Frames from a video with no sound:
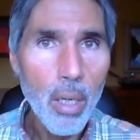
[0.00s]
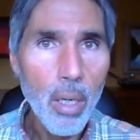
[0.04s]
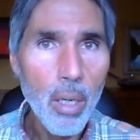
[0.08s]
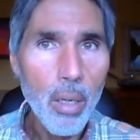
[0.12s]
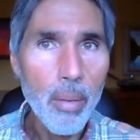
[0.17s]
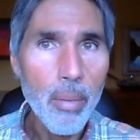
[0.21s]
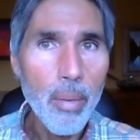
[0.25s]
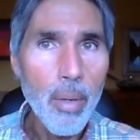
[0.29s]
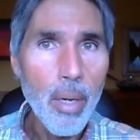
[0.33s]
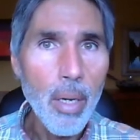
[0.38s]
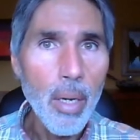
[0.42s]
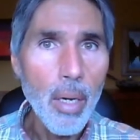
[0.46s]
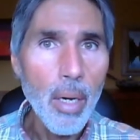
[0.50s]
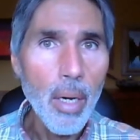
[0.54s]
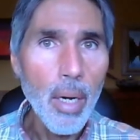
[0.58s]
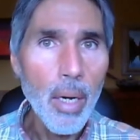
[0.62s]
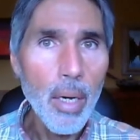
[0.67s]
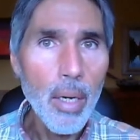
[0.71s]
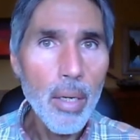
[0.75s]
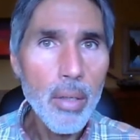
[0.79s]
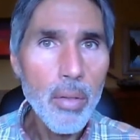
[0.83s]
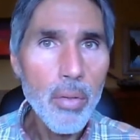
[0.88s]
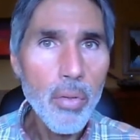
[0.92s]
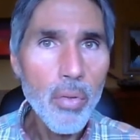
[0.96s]
Uh,
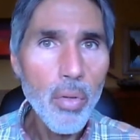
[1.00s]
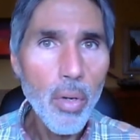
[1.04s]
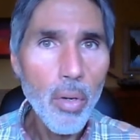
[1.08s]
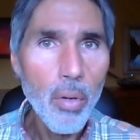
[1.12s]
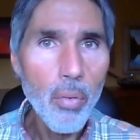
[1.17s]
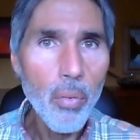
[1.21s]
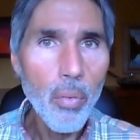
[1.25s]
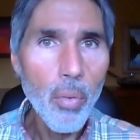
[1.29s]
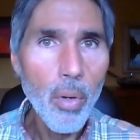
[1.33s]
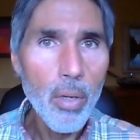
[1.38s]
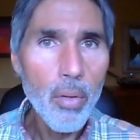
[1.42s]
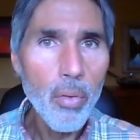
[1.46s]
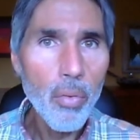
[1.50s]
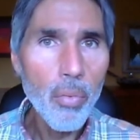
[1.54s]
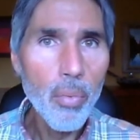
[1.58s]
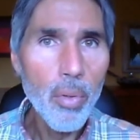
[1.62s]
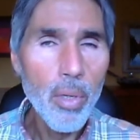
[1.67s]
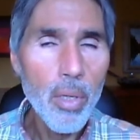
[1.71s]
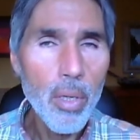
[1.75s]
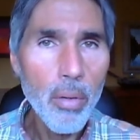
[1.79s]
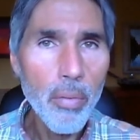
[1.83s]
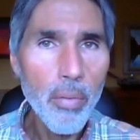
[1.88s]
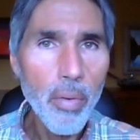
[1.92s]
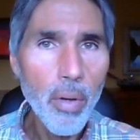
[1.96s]
and so once
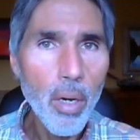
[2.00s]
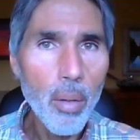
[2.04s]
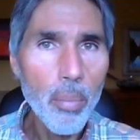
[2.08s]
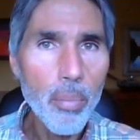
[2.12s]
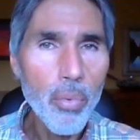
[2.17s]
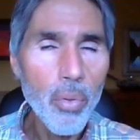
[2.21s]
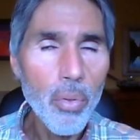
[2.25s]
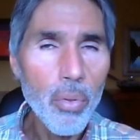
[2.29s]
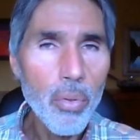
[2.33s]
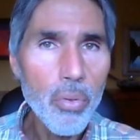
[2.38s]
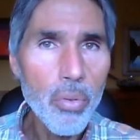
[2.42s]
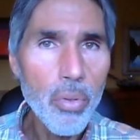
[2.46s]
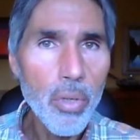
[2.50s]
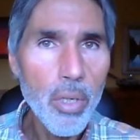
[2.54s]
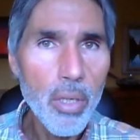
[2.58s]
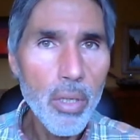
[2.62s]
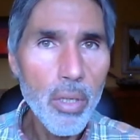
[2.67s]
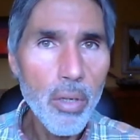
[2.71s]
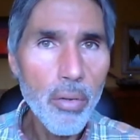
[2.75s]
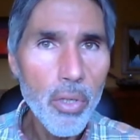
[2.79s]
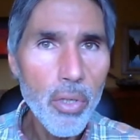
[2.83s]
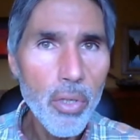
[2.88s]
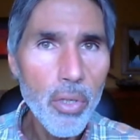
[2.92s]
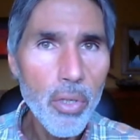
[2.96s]
we develop
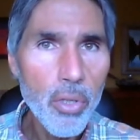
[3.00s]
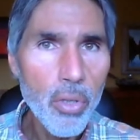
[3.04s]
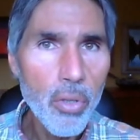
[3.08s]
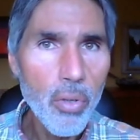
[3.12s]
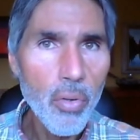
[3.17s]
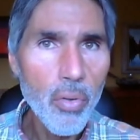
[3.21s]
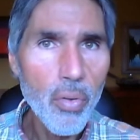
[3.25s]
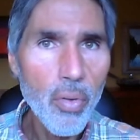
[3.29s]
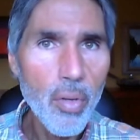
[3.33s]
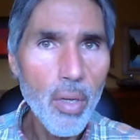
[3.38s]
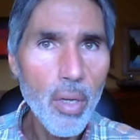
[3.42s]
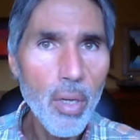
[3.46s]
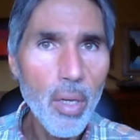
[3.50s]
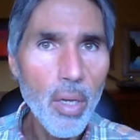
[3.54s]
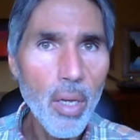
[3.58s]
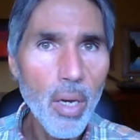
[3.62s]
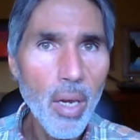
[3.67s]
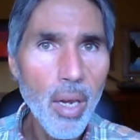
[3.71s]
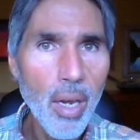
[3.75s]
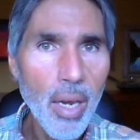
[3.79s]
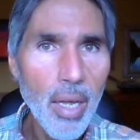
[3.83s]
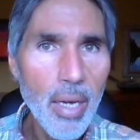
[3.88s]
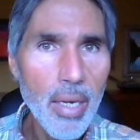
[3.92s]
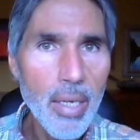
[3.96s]
nutrient
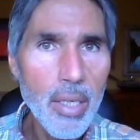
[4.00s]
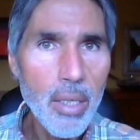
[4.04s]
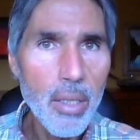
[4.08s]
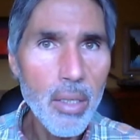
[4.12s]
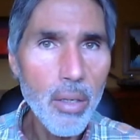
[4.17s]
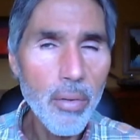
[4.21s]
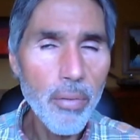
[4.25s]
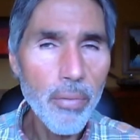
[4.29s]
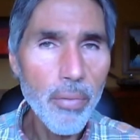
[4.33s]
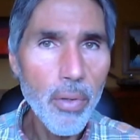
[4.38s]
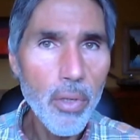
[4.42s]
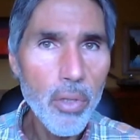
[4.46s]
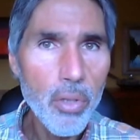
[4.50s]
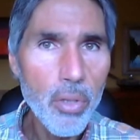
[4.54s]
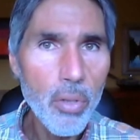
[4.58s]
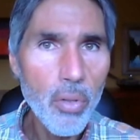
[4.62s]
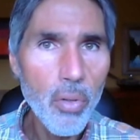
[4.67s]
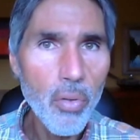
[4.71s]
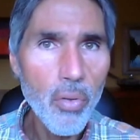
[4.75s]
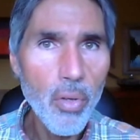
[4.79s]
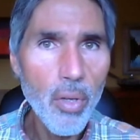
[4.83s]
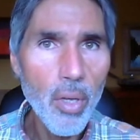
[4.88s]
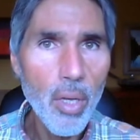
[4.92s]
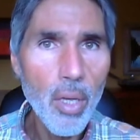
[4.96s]
deficiency, light
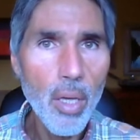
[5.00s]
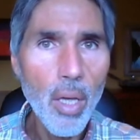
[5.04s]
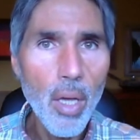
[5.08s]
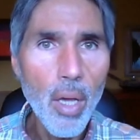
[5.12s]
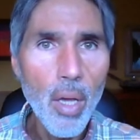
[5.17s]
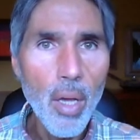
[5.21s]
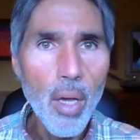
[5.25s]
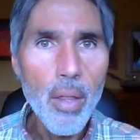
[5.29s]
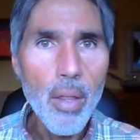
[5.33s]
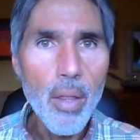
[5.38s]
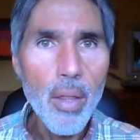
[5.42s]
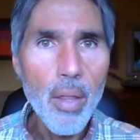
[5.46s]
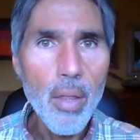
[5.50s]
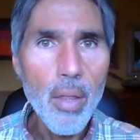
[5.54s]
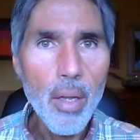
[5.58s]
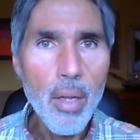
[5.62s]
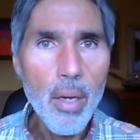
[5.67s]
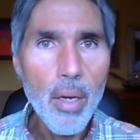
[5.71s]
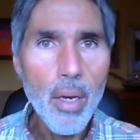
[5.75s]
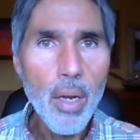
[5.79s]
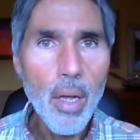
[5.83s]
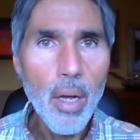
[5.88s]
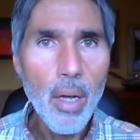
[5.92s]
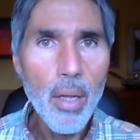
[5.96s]
deficiency,
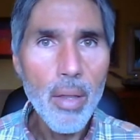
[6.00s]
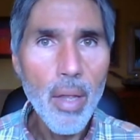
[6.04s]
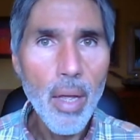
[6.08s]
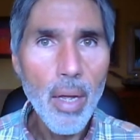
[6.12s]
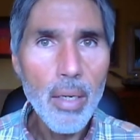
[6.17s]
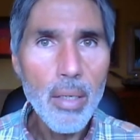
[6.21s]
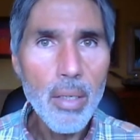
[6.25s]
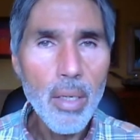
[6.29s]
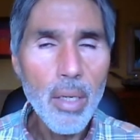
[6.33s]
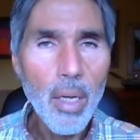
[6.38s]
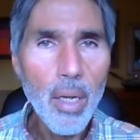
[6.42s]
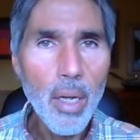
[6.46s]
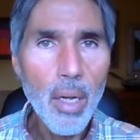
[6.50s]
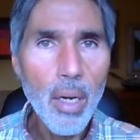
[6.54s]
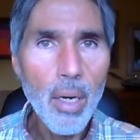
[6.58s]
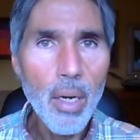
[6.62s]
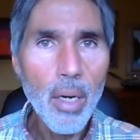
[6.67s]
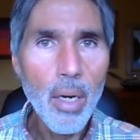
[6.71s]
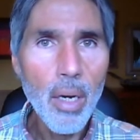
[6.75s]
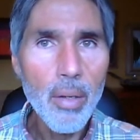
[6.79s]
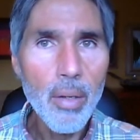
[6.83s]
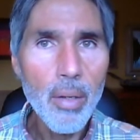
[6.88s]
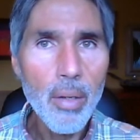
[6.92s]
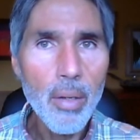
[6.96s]
then uh, that
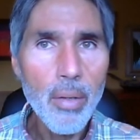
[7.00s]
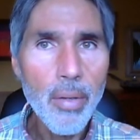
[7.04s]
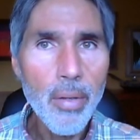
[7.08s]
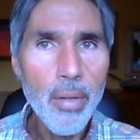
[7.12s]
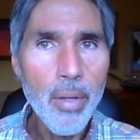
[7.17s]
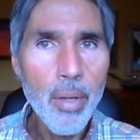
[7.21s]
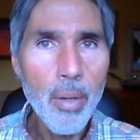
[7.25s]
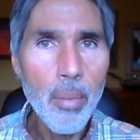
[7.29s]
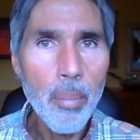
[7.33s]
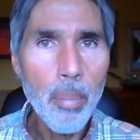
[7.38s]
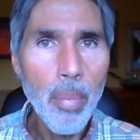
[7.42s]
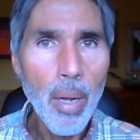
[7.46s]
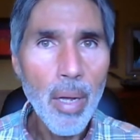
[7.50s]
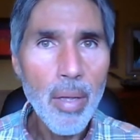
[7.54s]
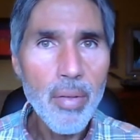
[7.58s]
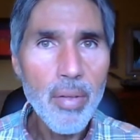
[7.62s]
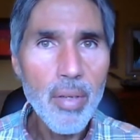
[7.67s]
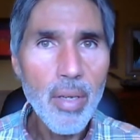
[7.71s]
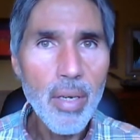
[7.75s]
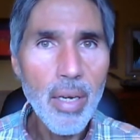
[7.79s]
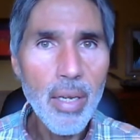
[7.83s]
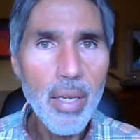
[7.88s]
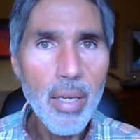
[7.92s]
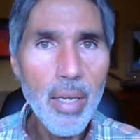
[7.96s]
can uh,
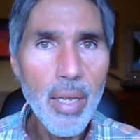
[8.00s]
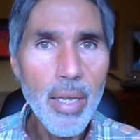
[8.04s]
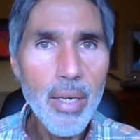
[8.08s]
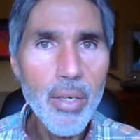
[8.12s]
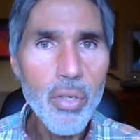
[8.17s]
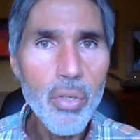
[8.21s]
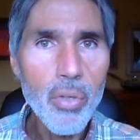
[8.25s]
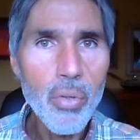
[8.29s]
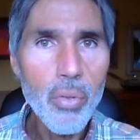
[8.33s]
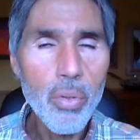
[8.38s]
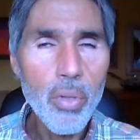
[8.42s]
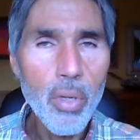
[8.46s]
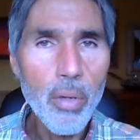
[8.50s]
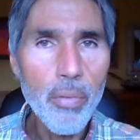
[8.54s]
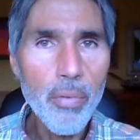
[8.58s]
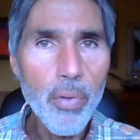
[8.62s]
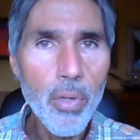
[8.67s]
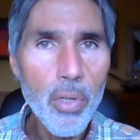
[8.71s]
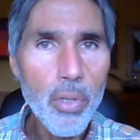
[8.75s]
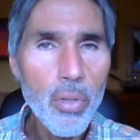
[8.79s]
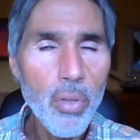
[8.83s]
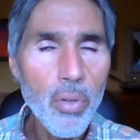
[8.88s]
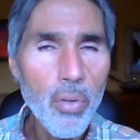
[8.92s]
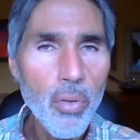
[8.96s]
basically lead to
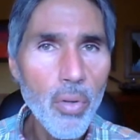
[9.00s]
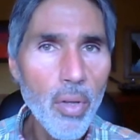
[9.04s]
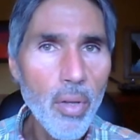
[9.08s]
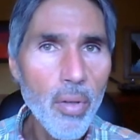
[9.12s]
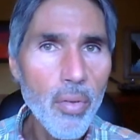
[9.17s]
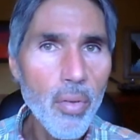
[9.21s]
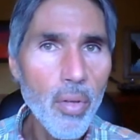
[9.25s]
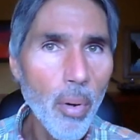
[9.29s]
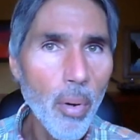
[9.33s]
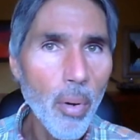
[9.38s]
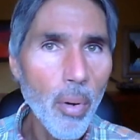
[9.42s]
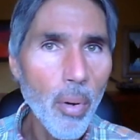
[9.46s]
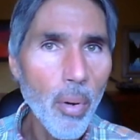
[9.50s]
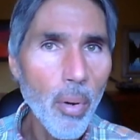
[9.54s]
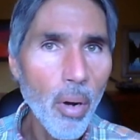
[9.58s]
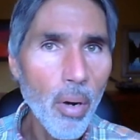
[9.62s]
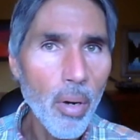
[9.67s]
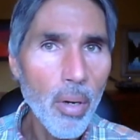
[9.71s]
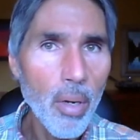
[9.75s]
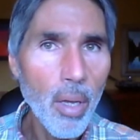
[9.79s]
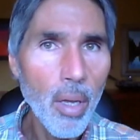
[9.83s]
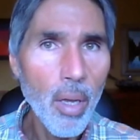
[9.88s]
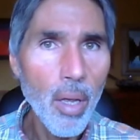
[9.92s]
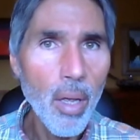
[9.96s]
deficiencies in the
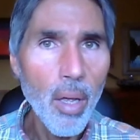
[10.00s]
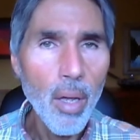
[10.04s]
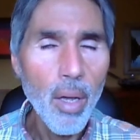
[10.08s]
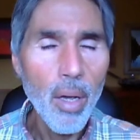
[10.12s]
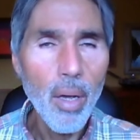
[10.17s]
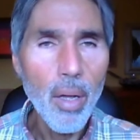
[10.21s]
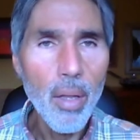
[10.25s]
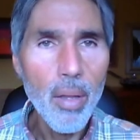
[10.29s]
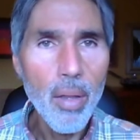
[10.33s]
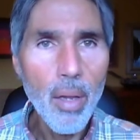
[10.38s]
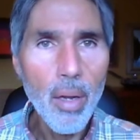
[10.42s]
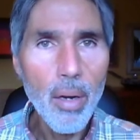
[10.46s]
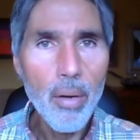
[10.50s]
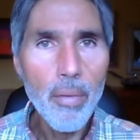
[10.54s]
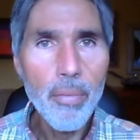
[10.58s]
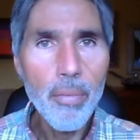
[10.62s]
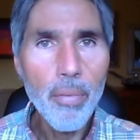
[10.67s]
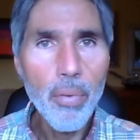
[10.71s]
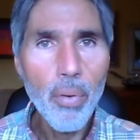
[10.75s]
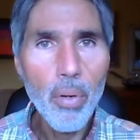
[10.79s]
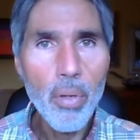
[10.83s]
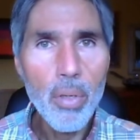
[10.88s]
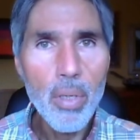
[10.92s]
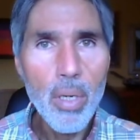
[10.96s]
body and
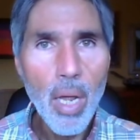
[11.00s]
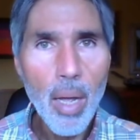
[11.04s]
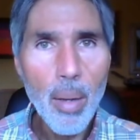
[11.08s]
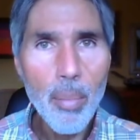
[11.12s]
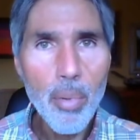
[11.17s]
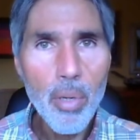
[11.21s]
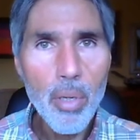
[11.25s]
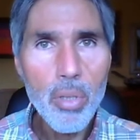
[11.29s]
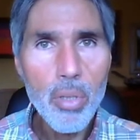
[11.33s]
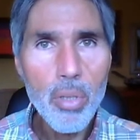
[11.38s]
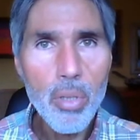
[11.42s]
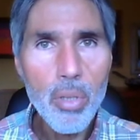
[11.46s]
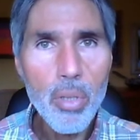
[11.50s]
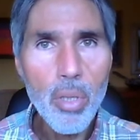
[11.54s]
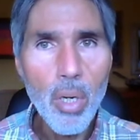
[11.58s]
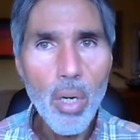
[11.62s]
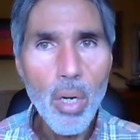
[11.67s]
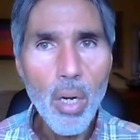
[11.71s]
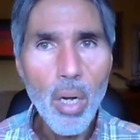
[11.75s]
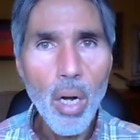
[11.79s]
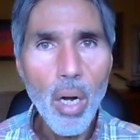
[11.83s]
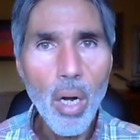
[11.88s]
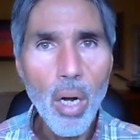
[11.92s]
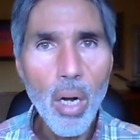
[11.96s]
therefore damage
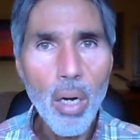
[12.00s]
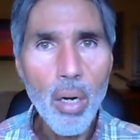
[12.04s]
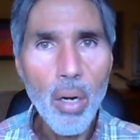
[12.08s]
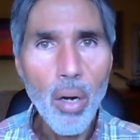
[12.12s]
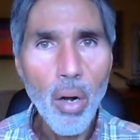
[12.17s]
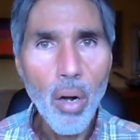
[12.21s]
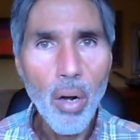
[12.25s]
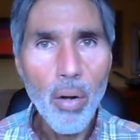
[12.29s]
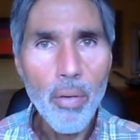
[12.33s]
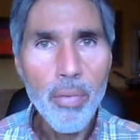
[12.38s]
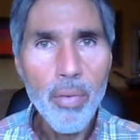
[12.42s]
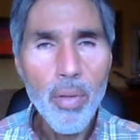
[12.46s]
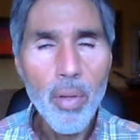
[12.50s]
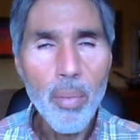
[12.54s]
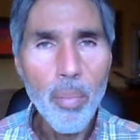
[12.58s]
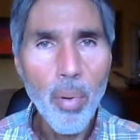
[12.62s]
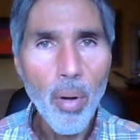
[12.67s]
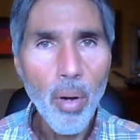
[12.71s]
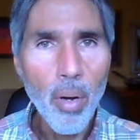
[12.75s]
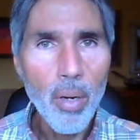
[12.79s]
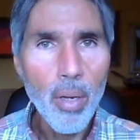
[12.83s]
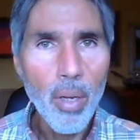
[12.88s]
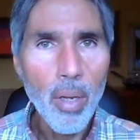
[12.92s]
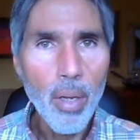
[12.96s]
uh, of the
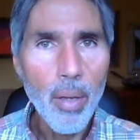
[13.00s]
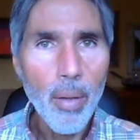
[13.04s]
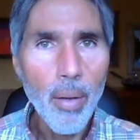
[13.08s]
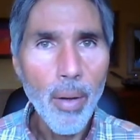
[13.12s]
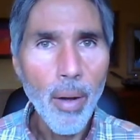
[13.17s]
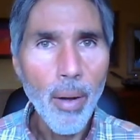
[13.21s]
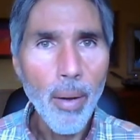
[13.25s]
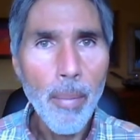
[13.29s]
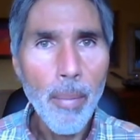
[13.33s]
body.